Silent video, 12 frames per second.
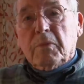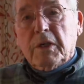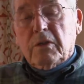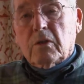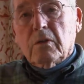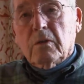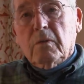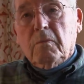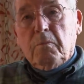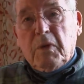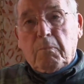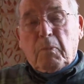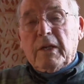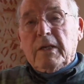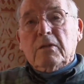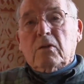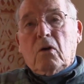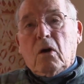me to be
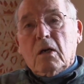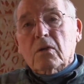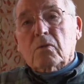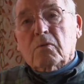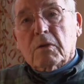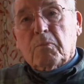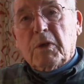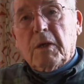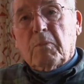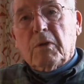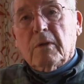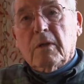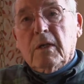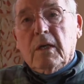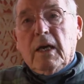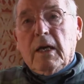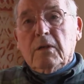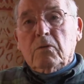playing cards with people
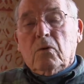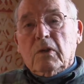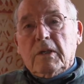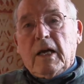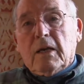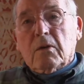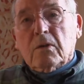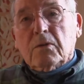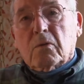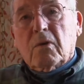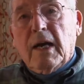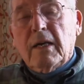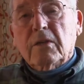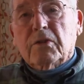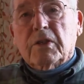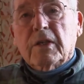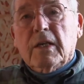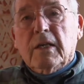and going out on the
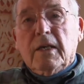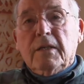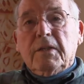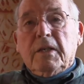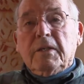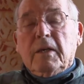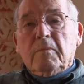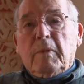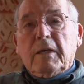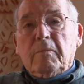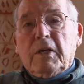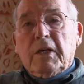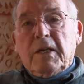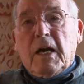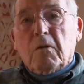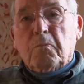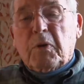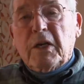grounds. And then they'll make me an
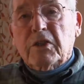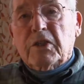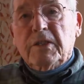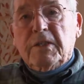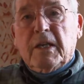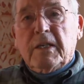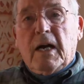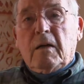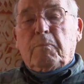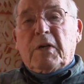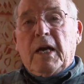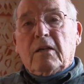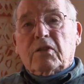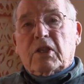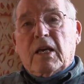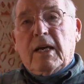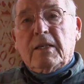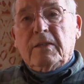outpatient, and then I'll be
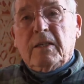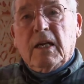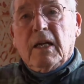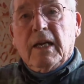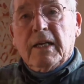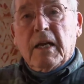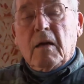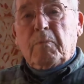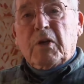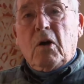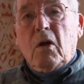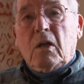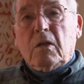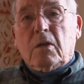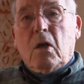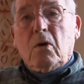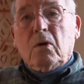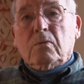outside and I'll be all
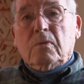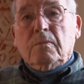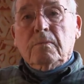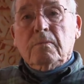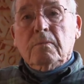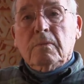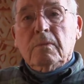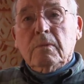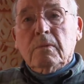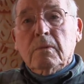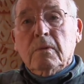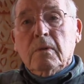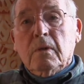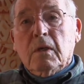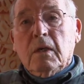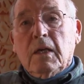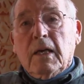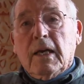alone.
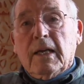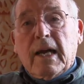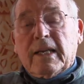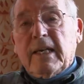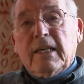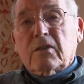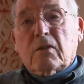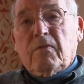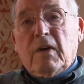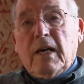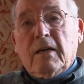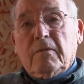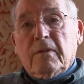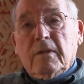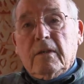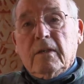And I can't survive it.